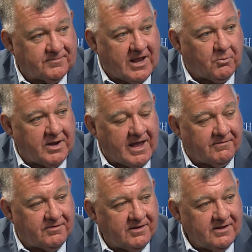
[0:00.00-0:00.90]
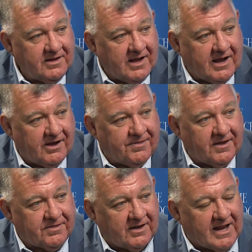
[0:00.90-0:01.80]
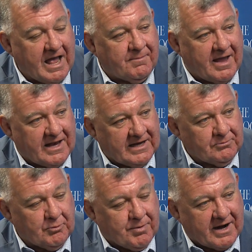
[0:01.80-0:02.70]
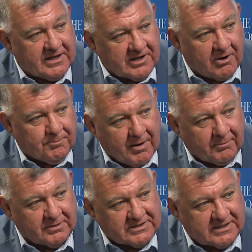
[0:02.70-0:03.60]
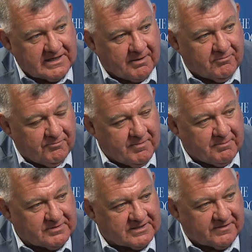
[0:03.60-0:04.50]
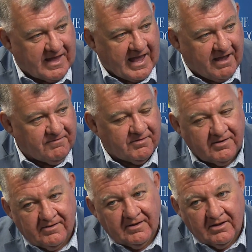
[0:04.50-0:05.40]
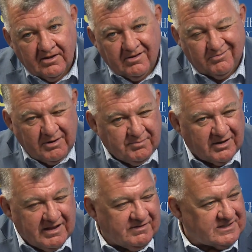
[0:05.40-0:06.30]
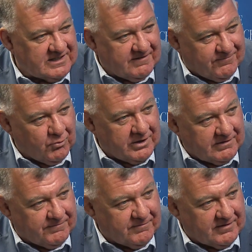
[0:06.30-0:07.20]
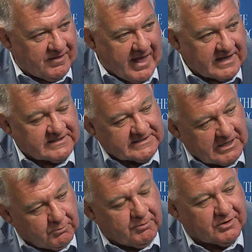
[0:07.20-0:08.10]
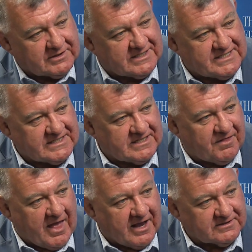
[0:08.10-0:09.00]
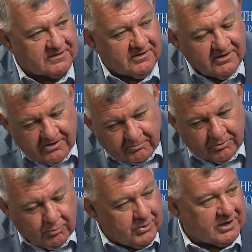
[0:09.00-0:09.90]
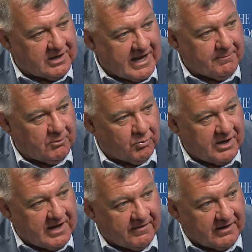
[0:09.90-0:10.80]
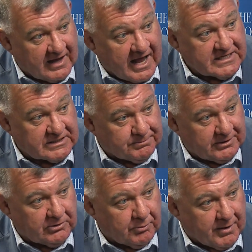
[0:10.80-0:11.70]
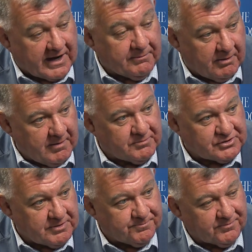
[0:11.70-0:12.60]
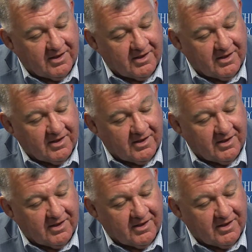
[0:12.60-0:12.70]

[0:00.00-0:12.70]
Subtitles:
Now we have, I think the Labor and Liberal Party don't publish the number of members that they have. We believe it's in the 40 to 50,000. So when we got to 60,000, we thought we could claim that we're now the largest political party by membership.